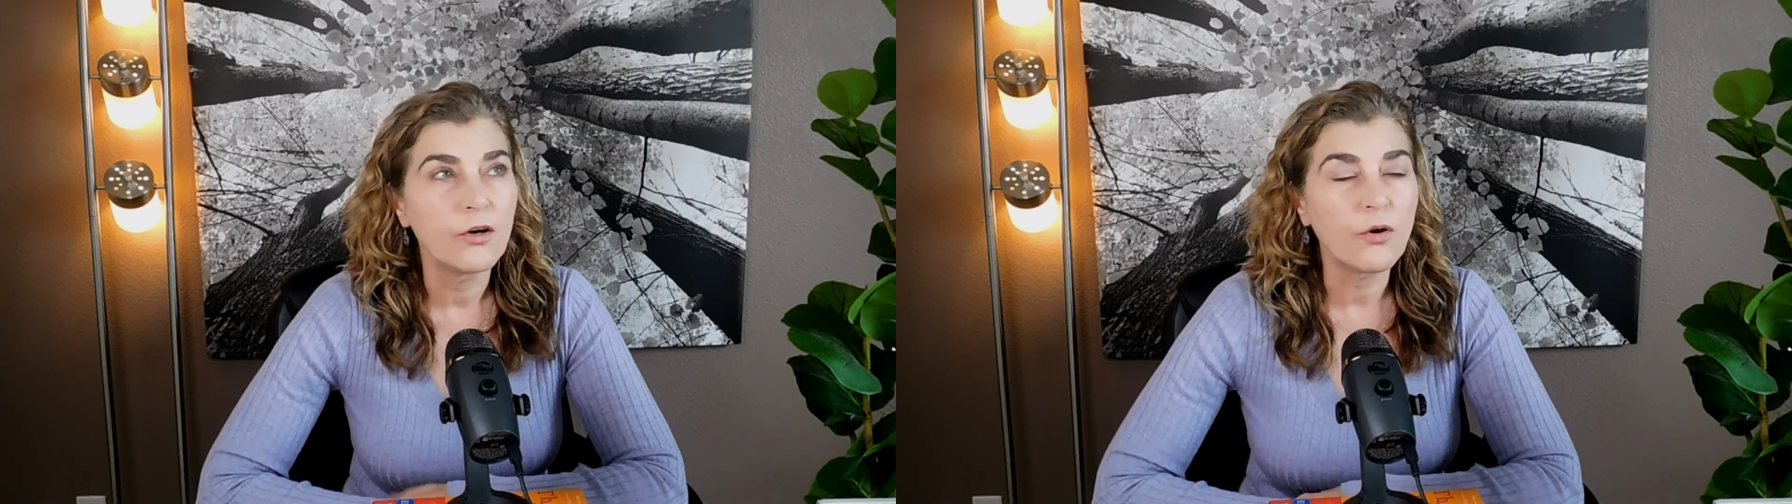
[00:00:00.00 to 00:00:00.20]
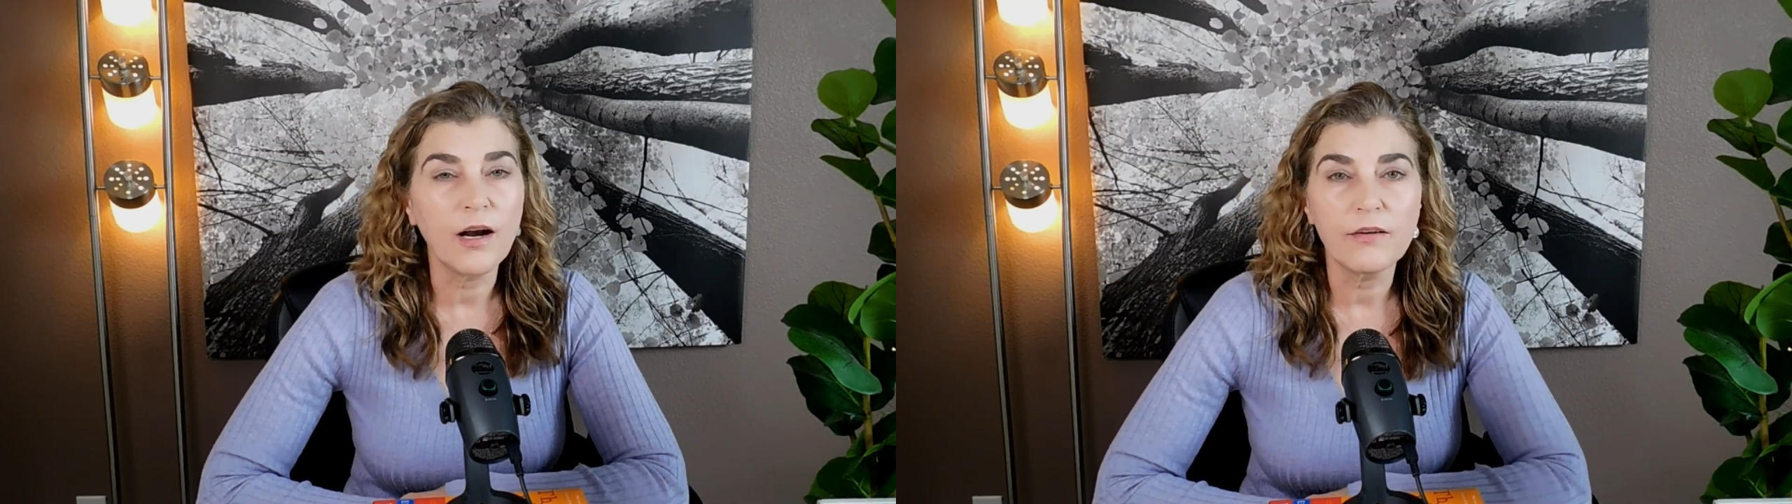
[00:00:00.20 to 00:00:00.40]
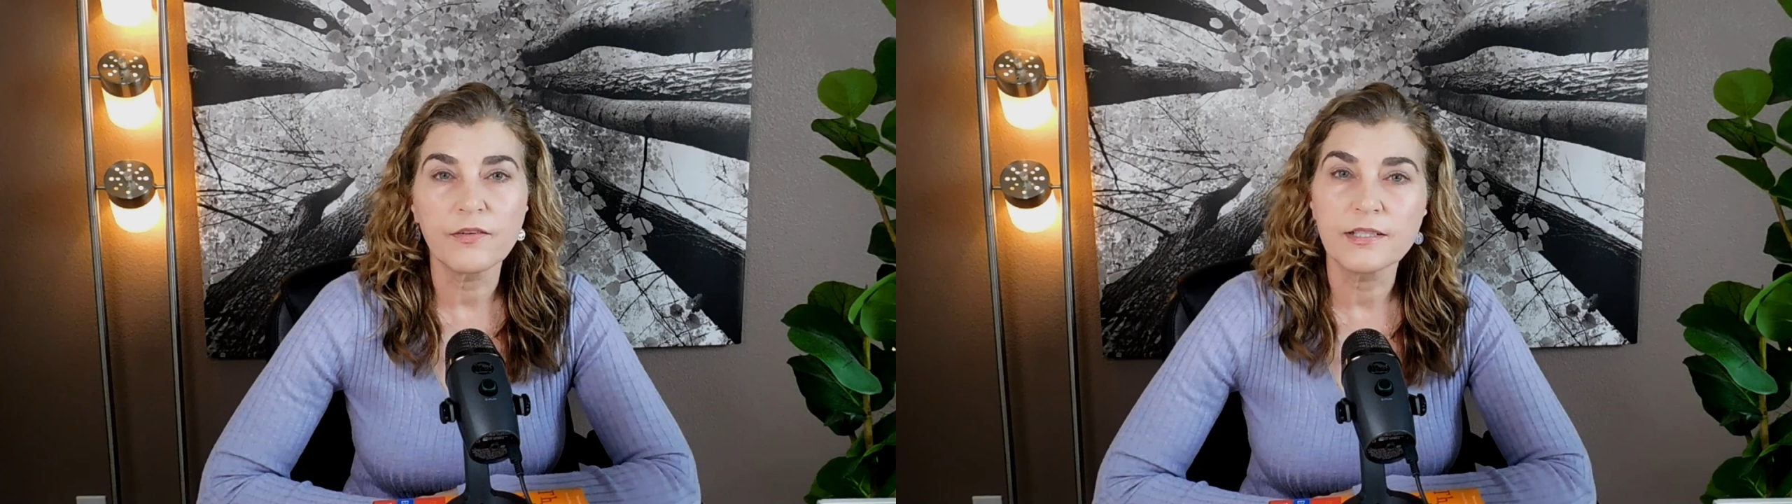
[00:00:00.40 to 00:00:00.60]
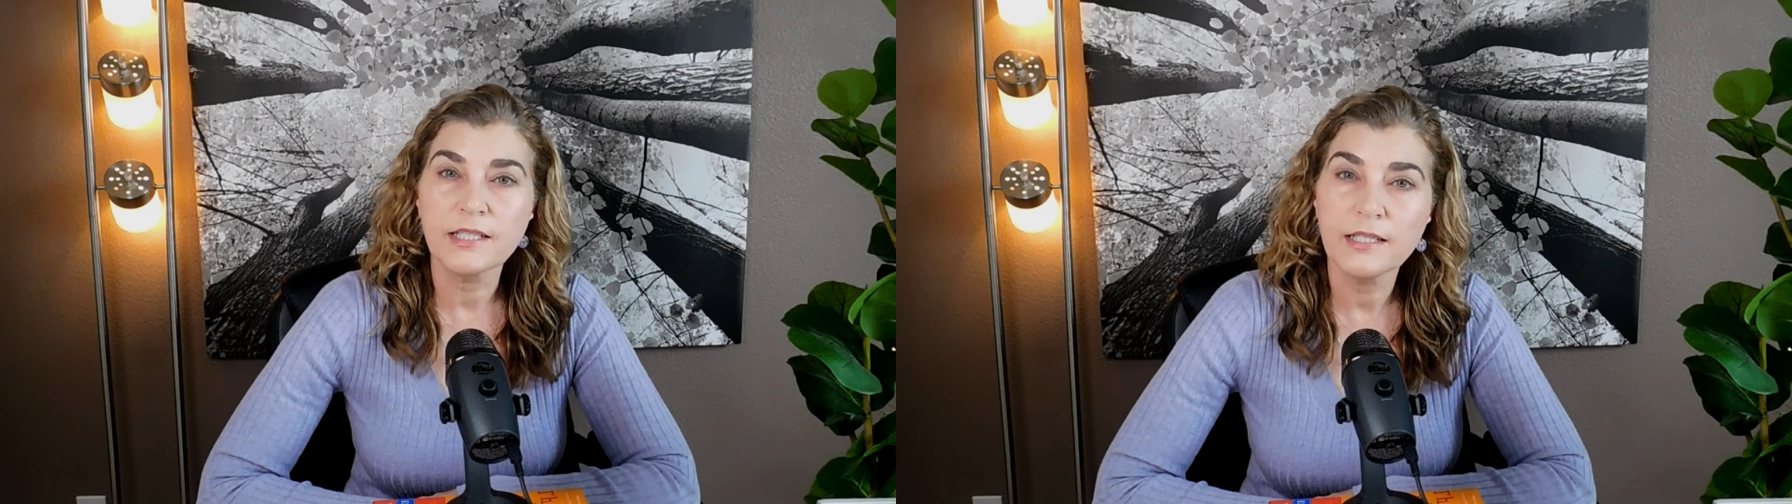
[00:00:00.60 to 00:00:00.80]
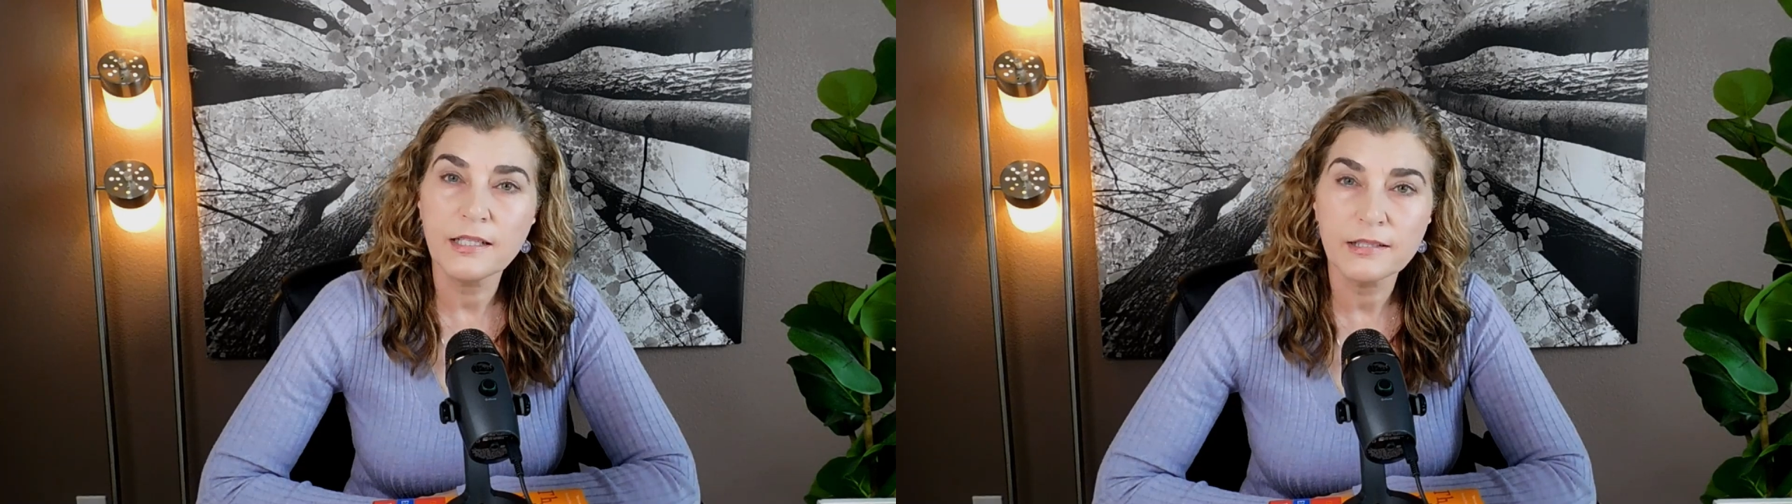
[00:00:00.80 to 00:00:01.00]
chronic
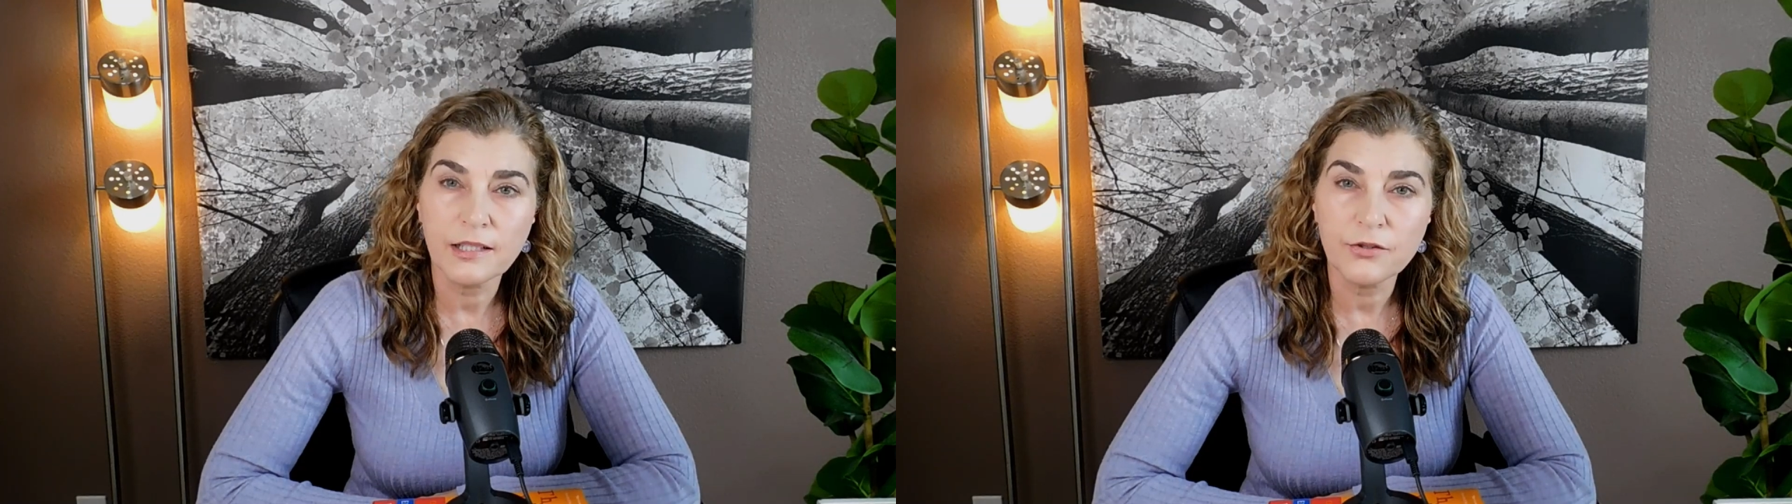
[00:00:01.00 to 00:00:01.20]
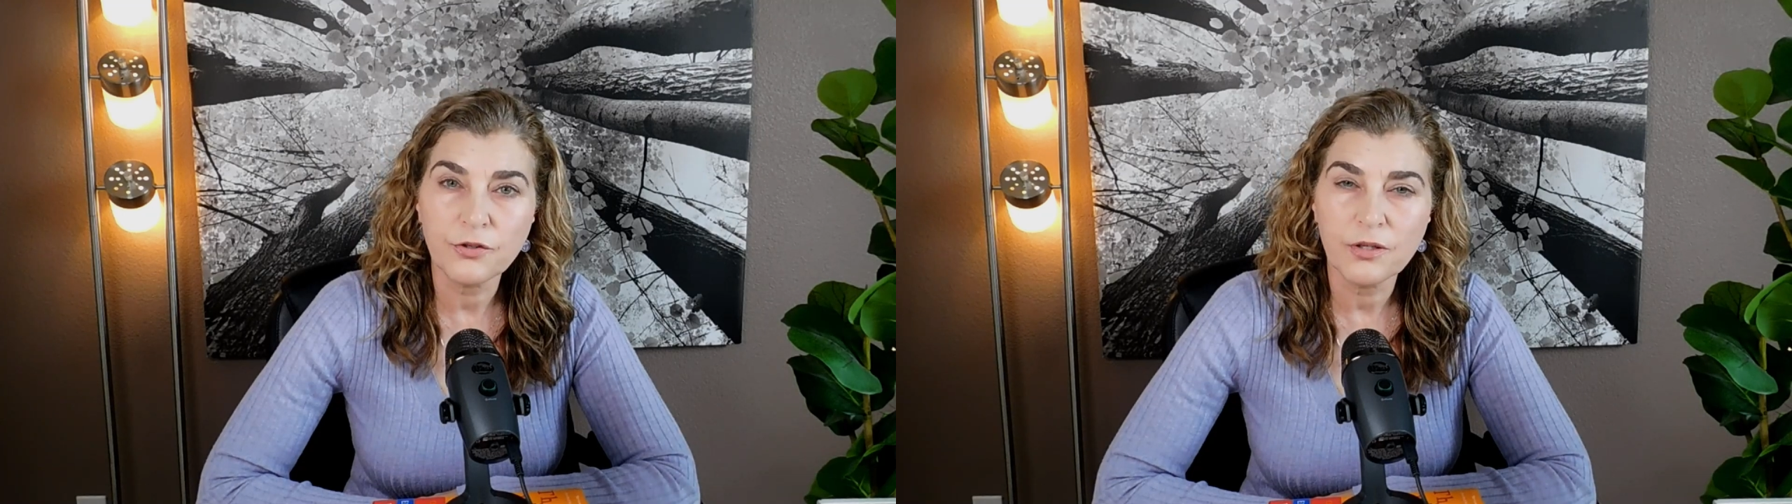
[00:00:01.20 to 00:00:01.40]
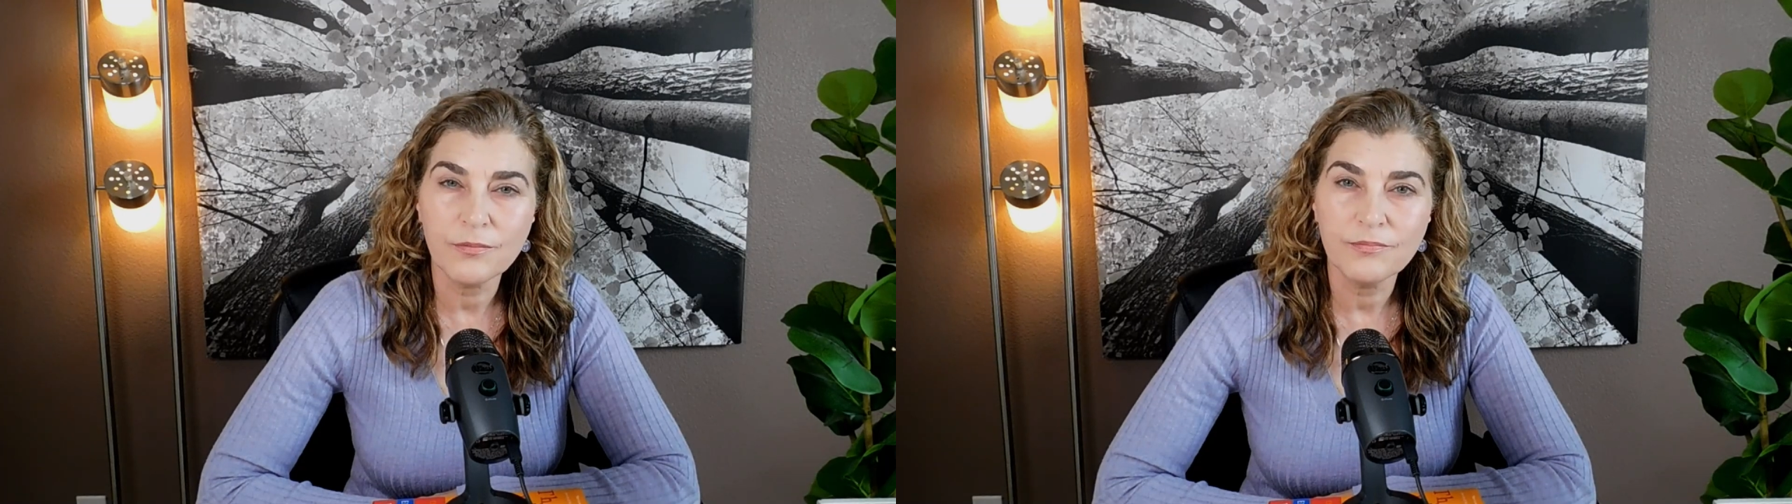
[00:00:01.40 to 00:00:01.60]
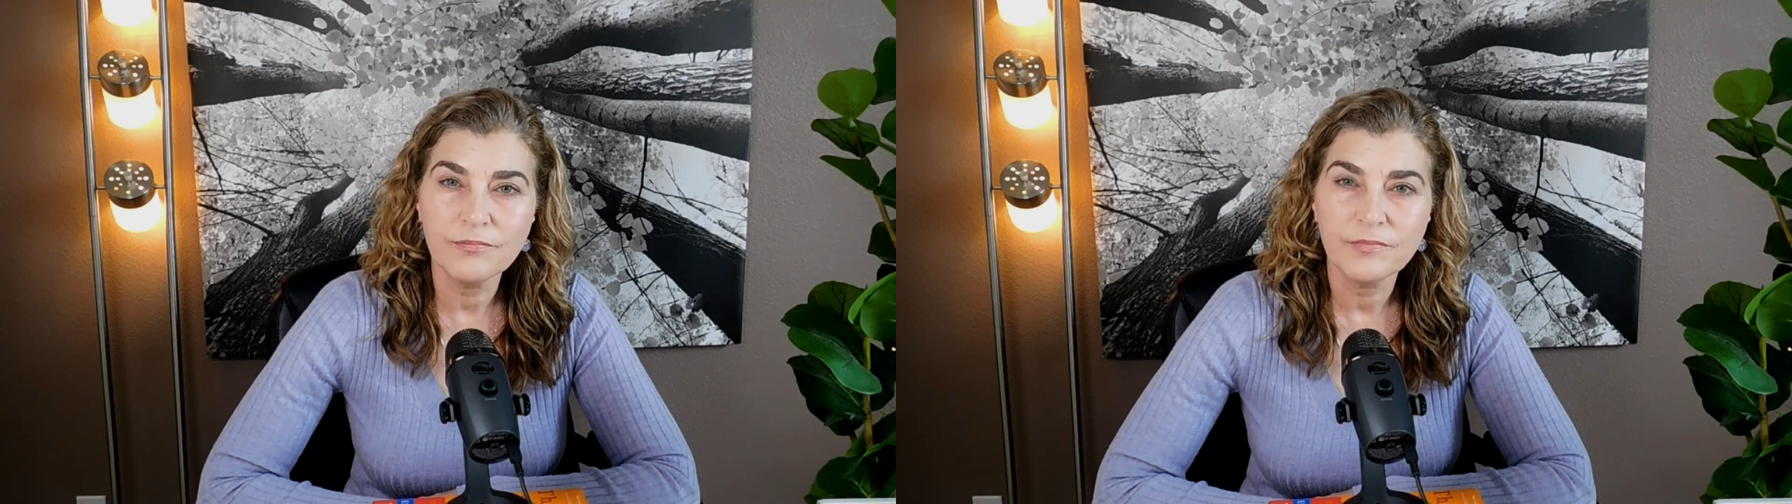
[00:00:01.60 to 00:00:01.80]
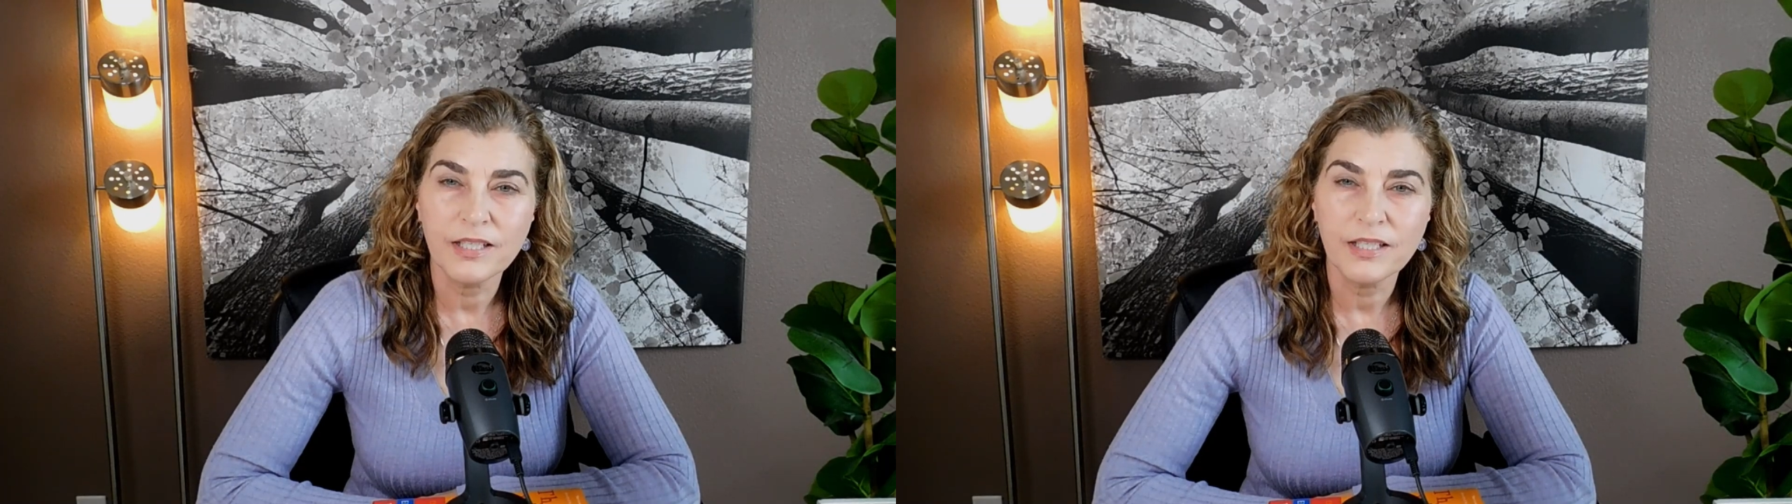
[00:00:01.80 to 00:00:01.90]
fatigue syndrome,